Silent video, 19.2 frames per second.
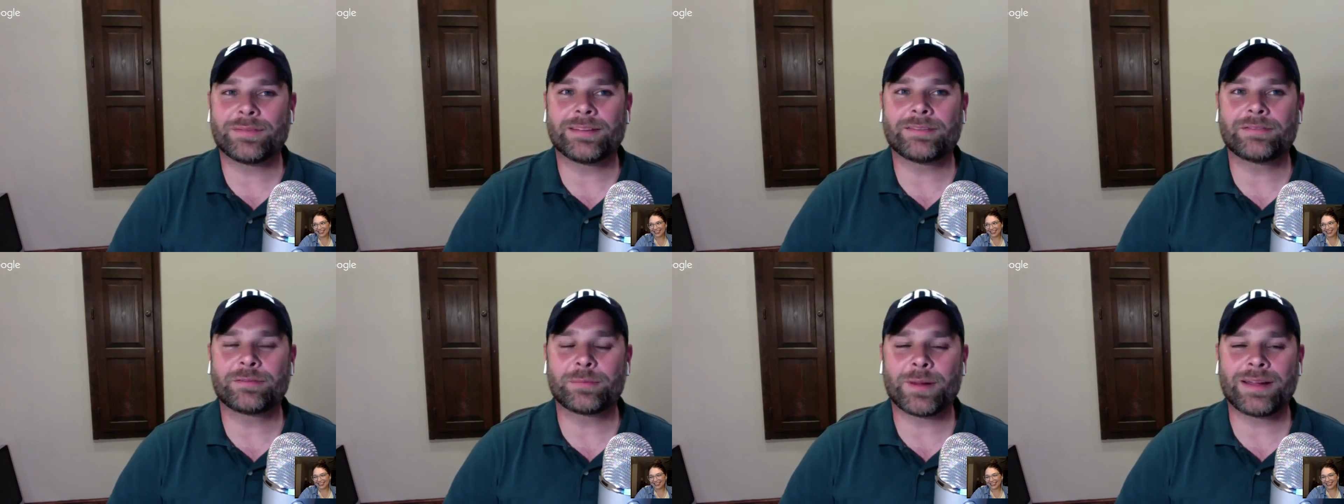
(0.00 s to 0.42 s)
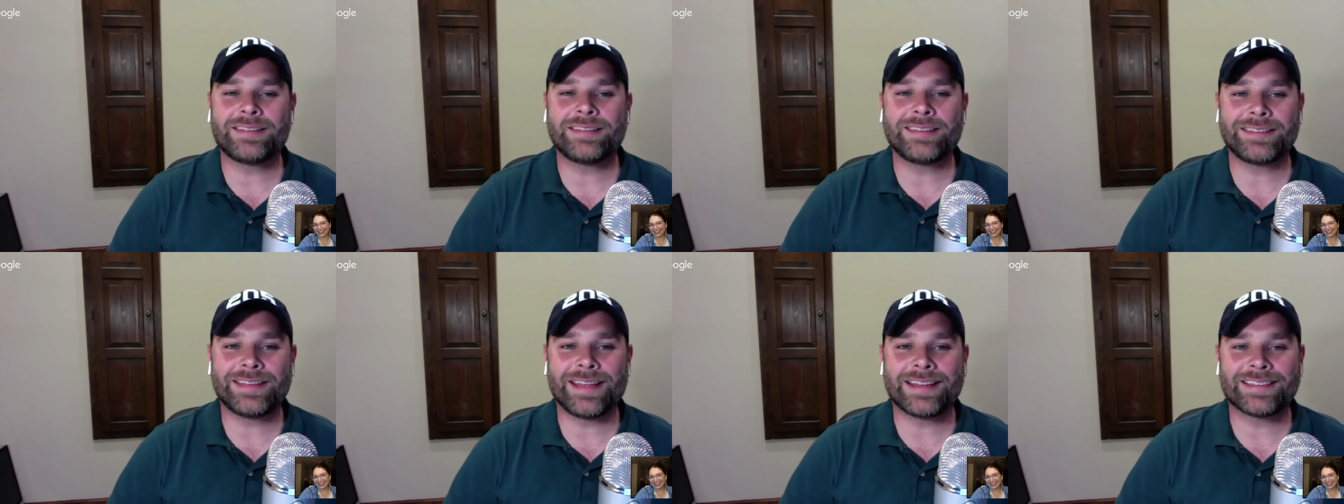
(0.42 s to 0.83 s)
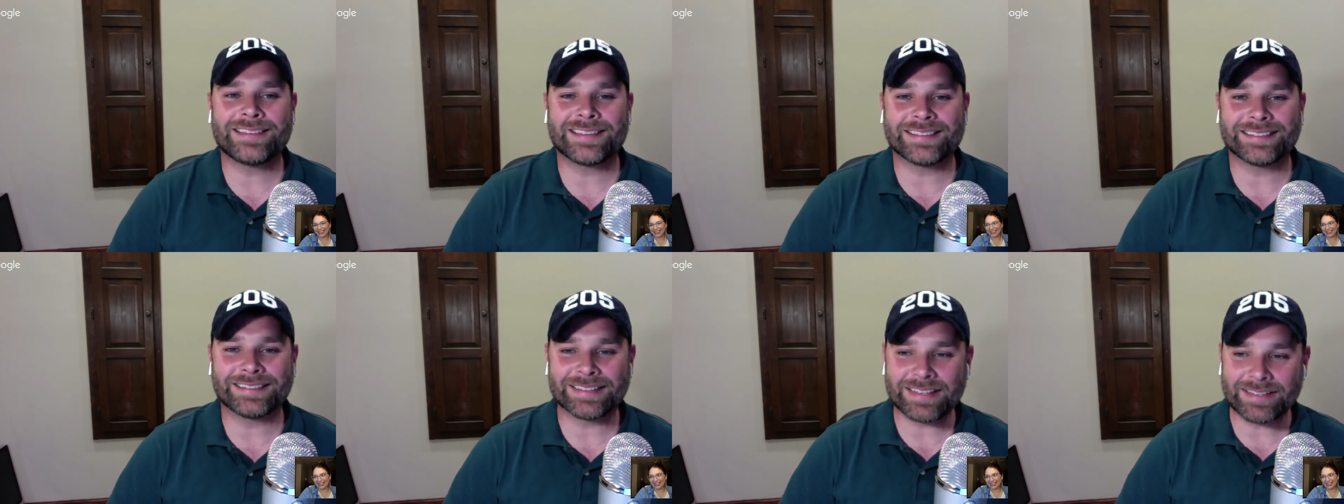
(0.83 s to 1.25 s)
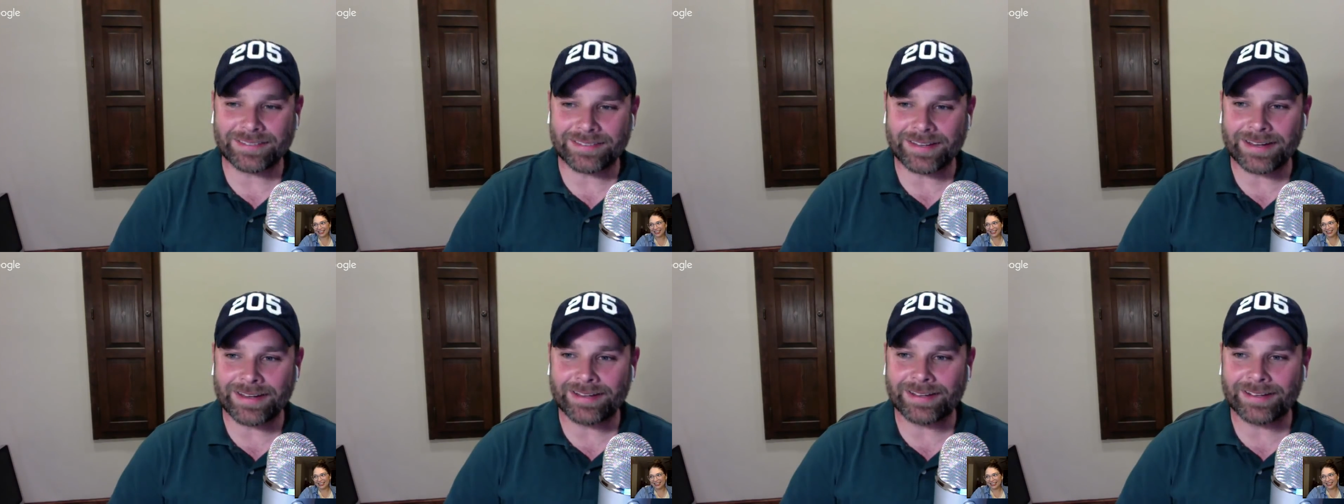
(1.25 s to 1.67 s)
Spicy Takes is
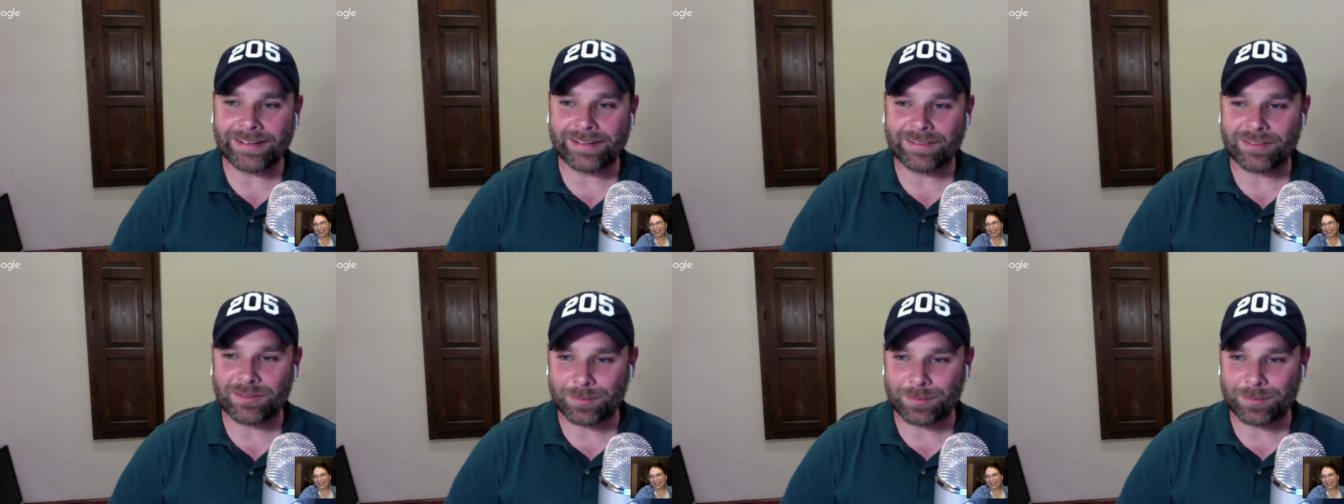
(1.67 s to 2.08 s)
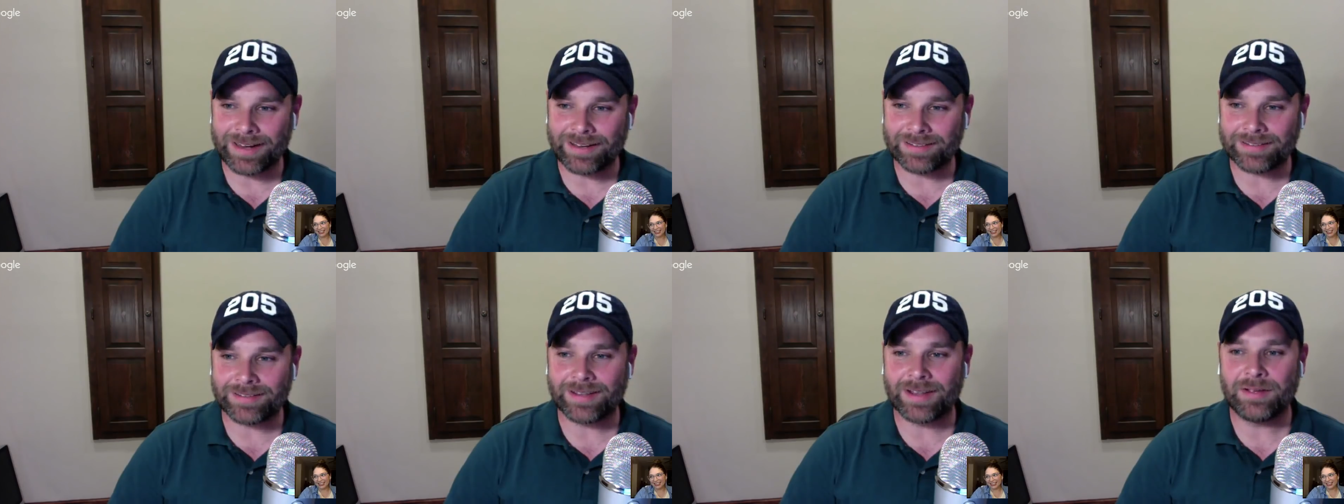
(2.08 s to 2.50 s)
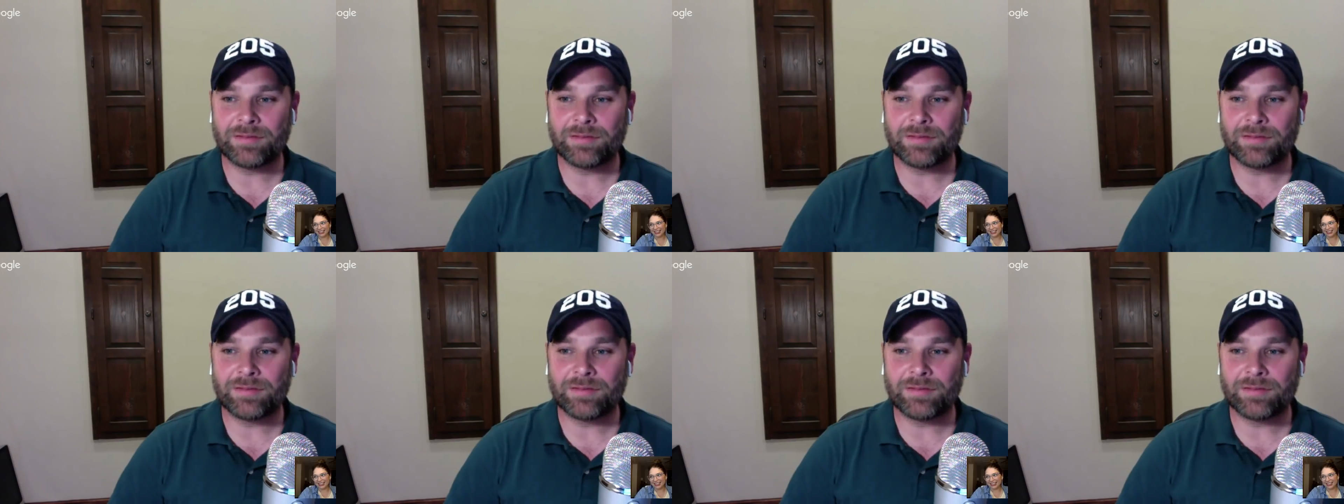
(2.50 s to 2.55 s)
leasing space.